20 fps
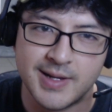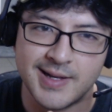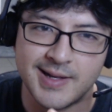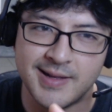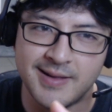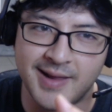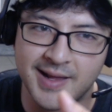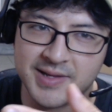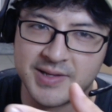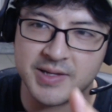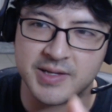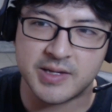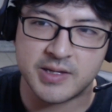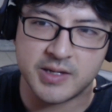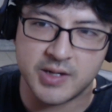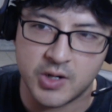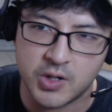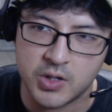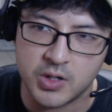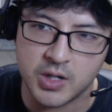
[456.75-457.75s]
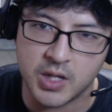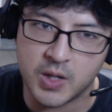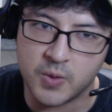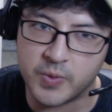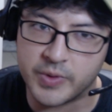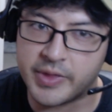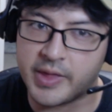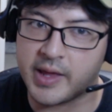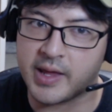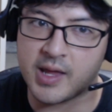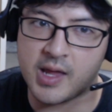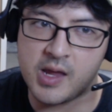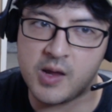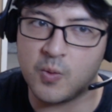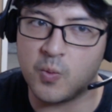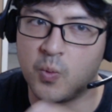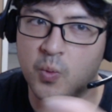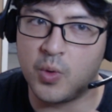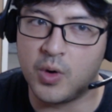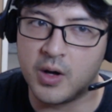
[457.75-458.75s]
necessarily with like a
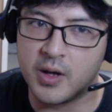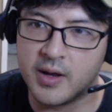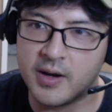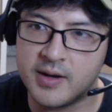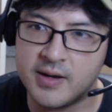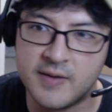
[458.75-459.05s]
one